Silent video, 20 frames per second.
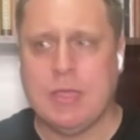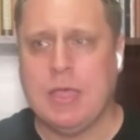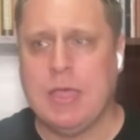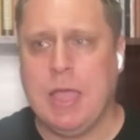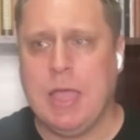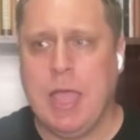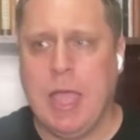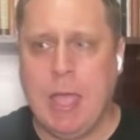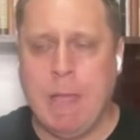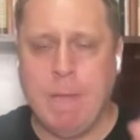
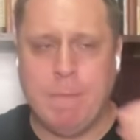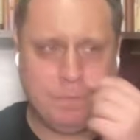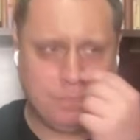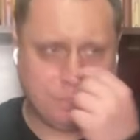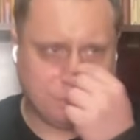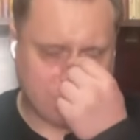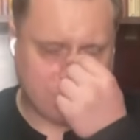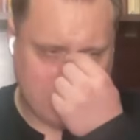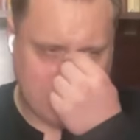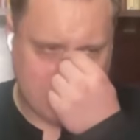And
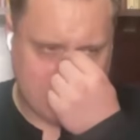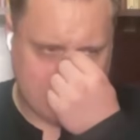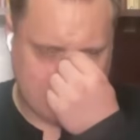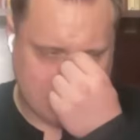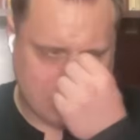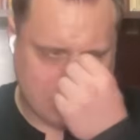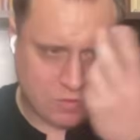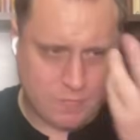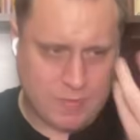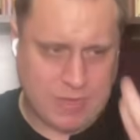
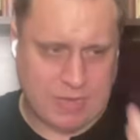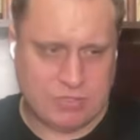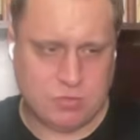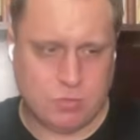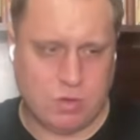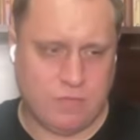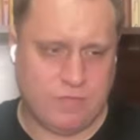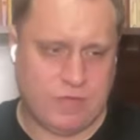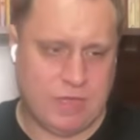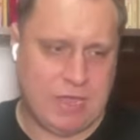it goes back to
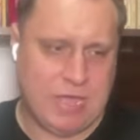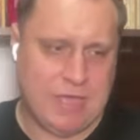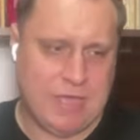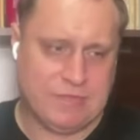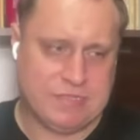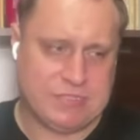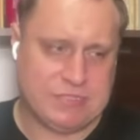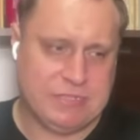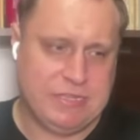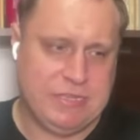one of
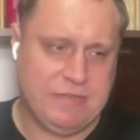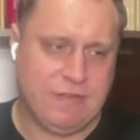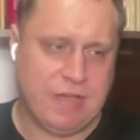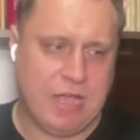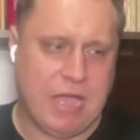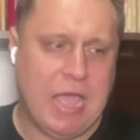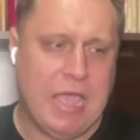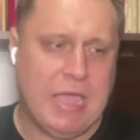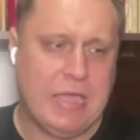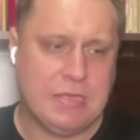Eliphas
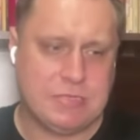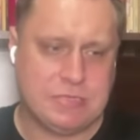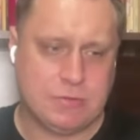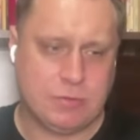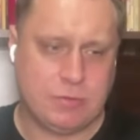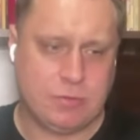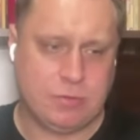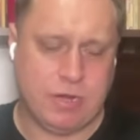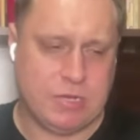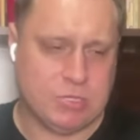Levi's
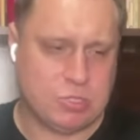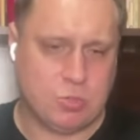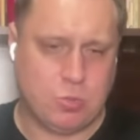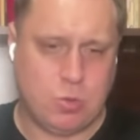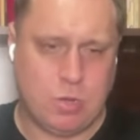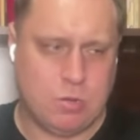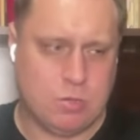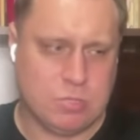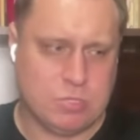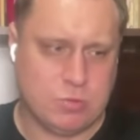greatest
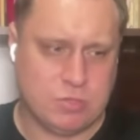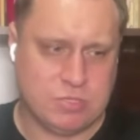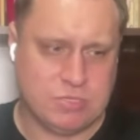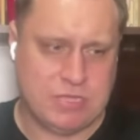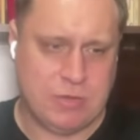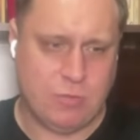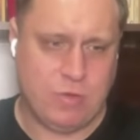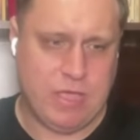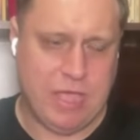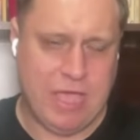quotes, was
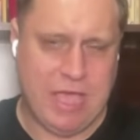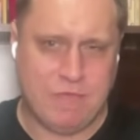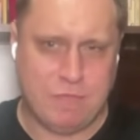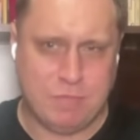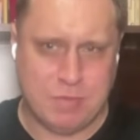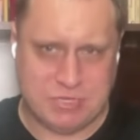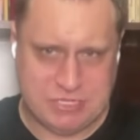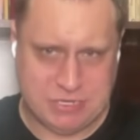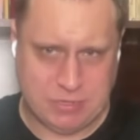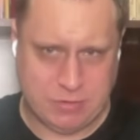that we have
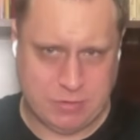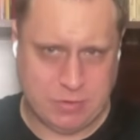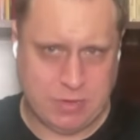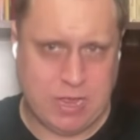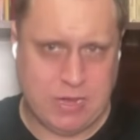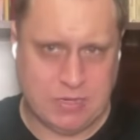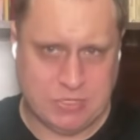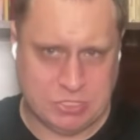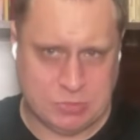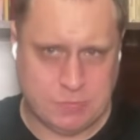
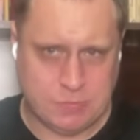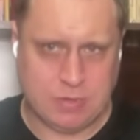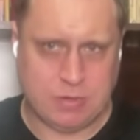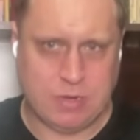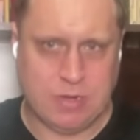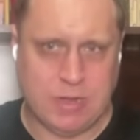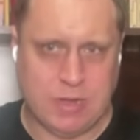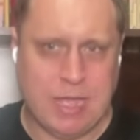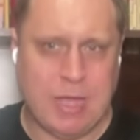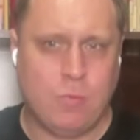materialized
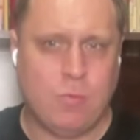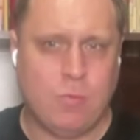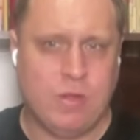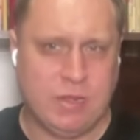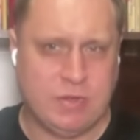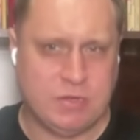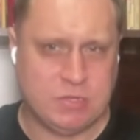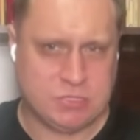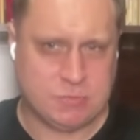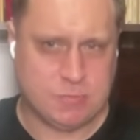spirit. Now we
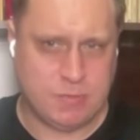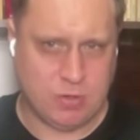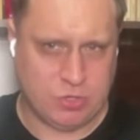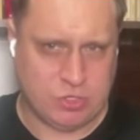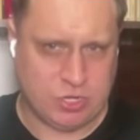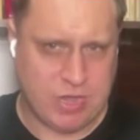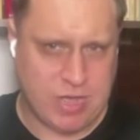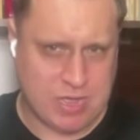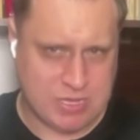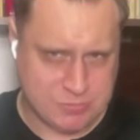need to
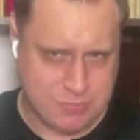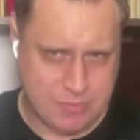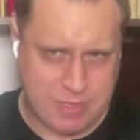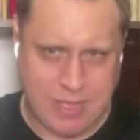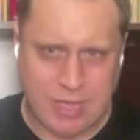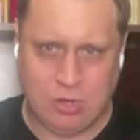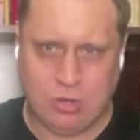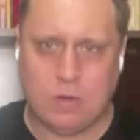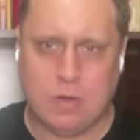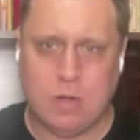spiritualize
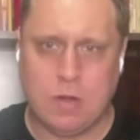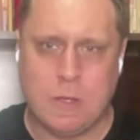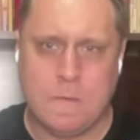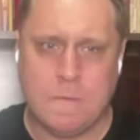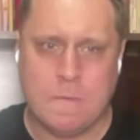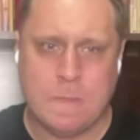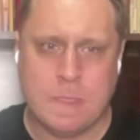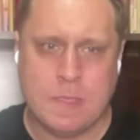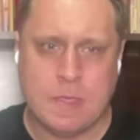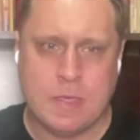matter.
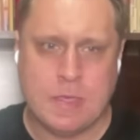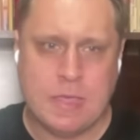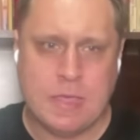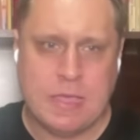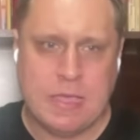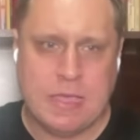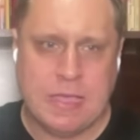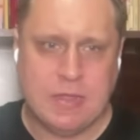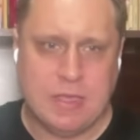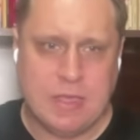
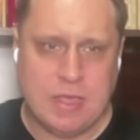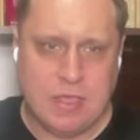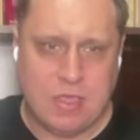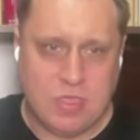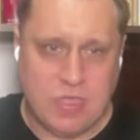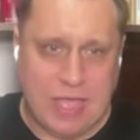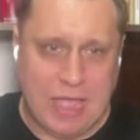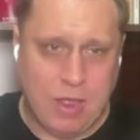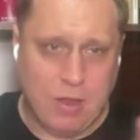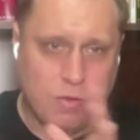And
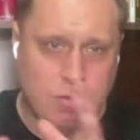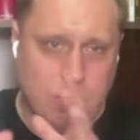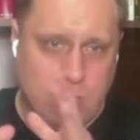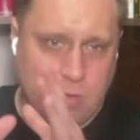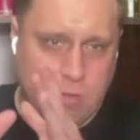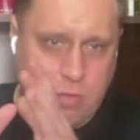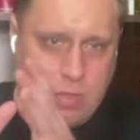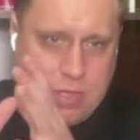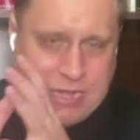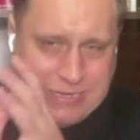that
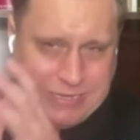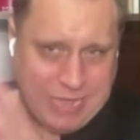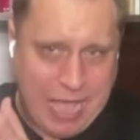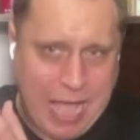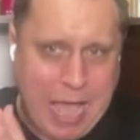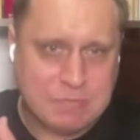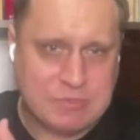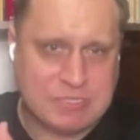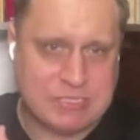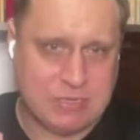
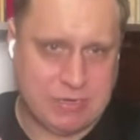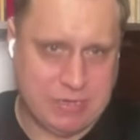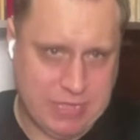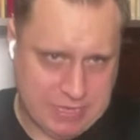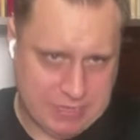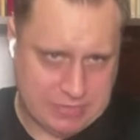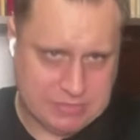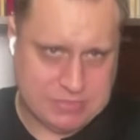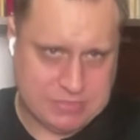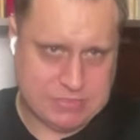
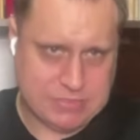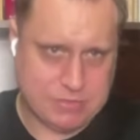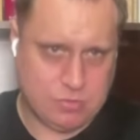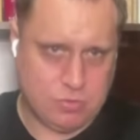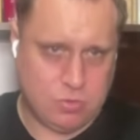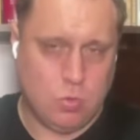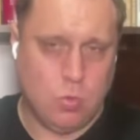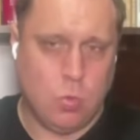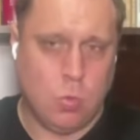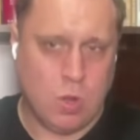encapsulates
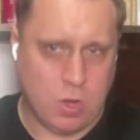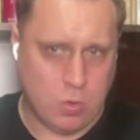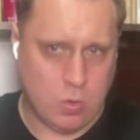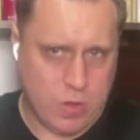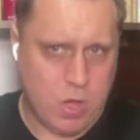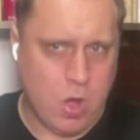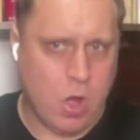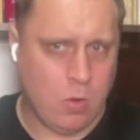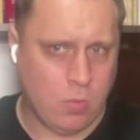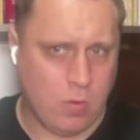where
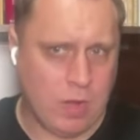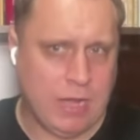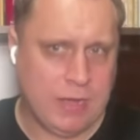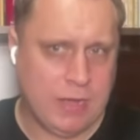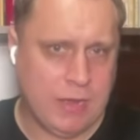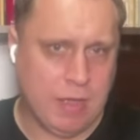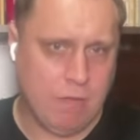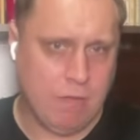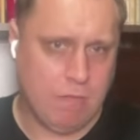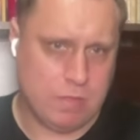we are right now.